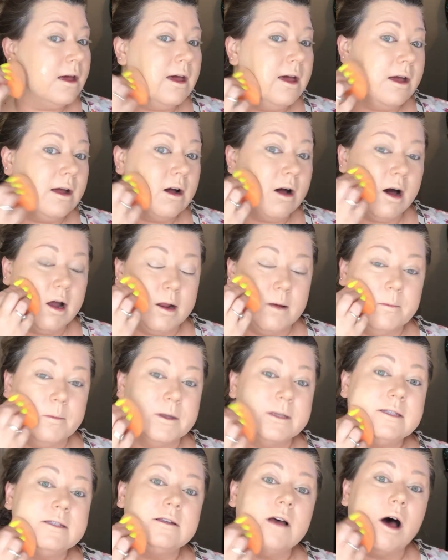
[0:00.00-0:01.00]
and got a
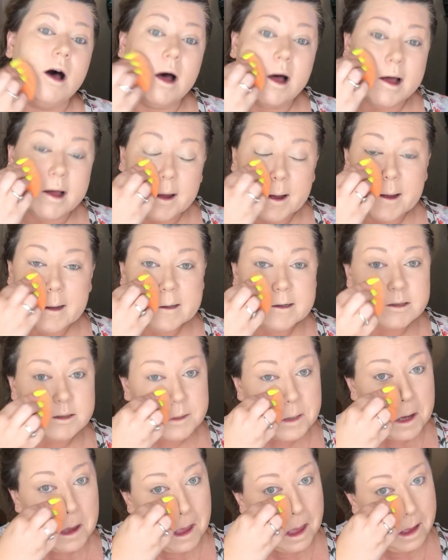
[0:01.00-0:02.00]

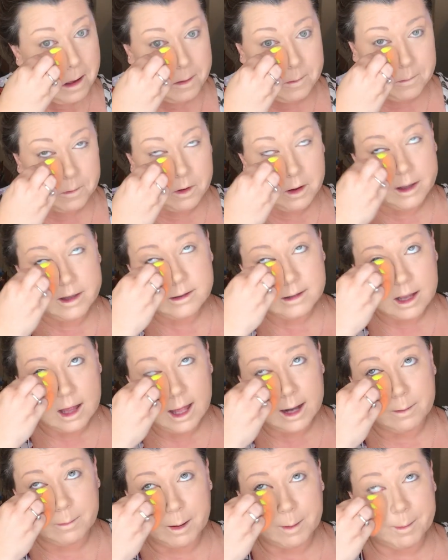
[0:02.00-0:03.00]
massage. Well, I
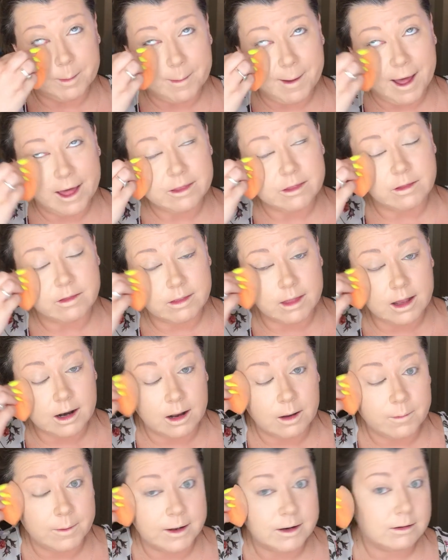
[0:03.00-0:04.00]
had a bubble bath, and then
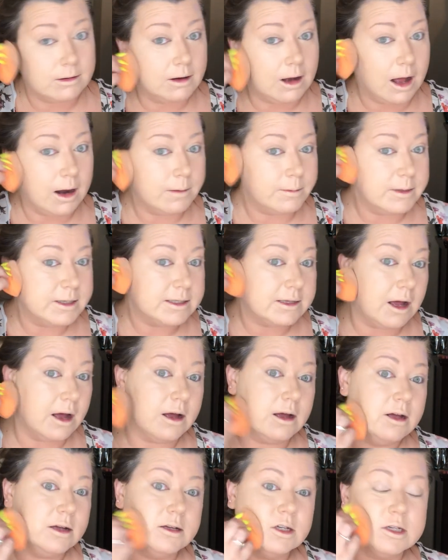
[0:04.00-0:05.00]
I went and got a
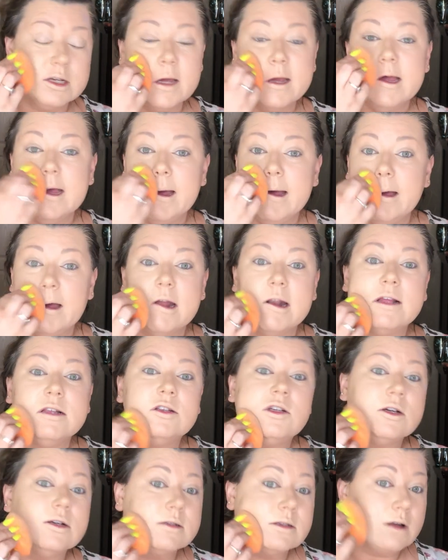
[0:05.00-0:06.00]
massage, and I
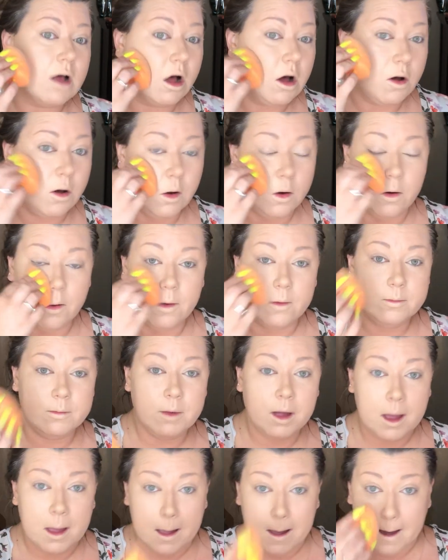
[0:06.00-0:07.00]
just got
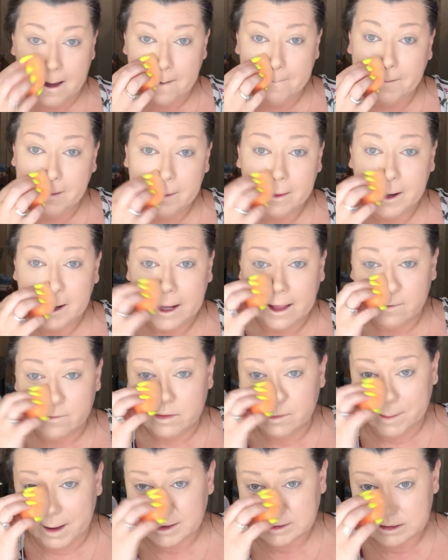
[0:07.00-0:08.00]
home, and then I have
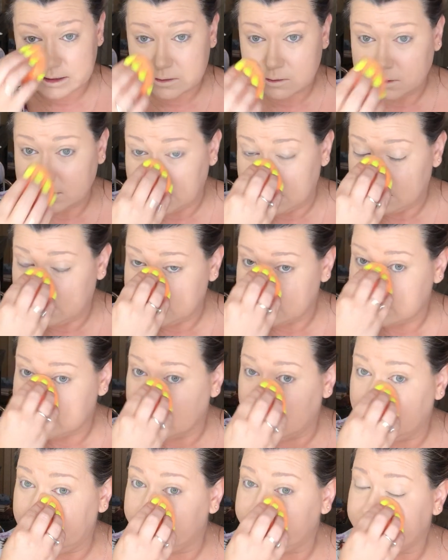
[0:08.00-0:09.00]
the back to school night thing
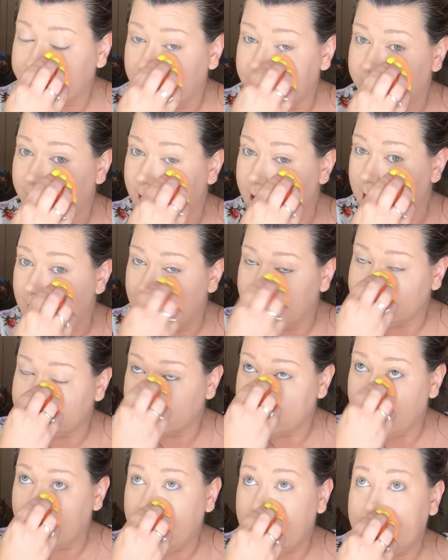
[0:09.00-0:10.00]
tonight, and then
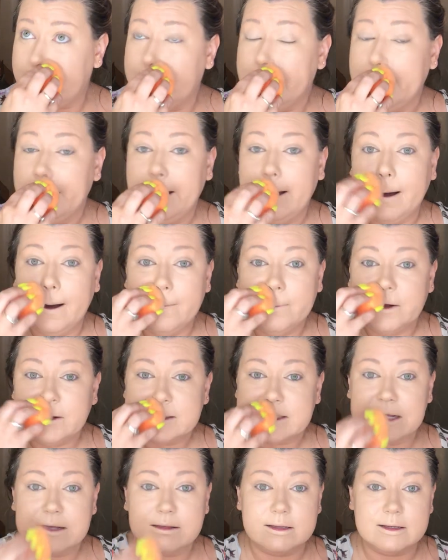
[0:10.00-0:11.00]
after that,
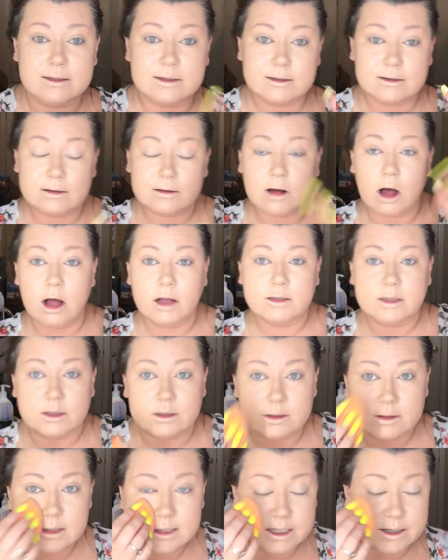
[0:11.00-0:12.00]
there's like this
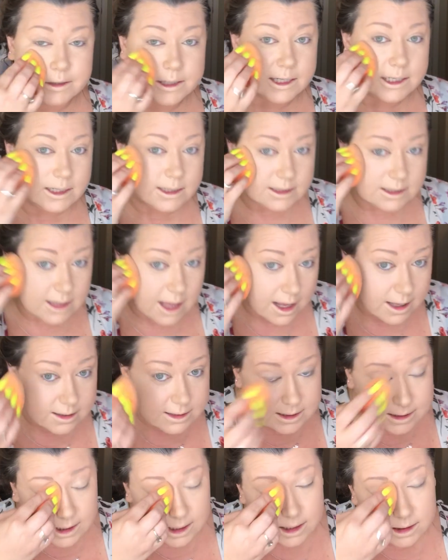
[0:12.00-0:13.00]
concert series
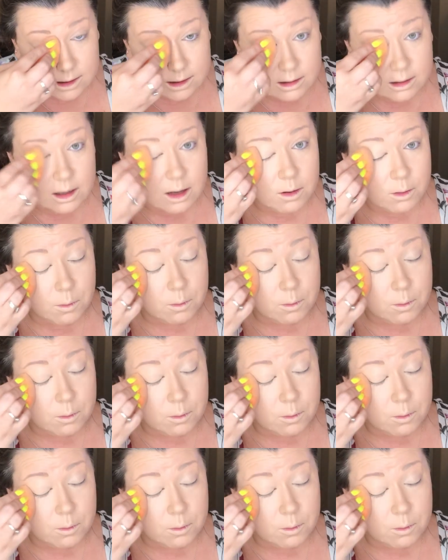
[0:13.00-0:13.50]
that's in,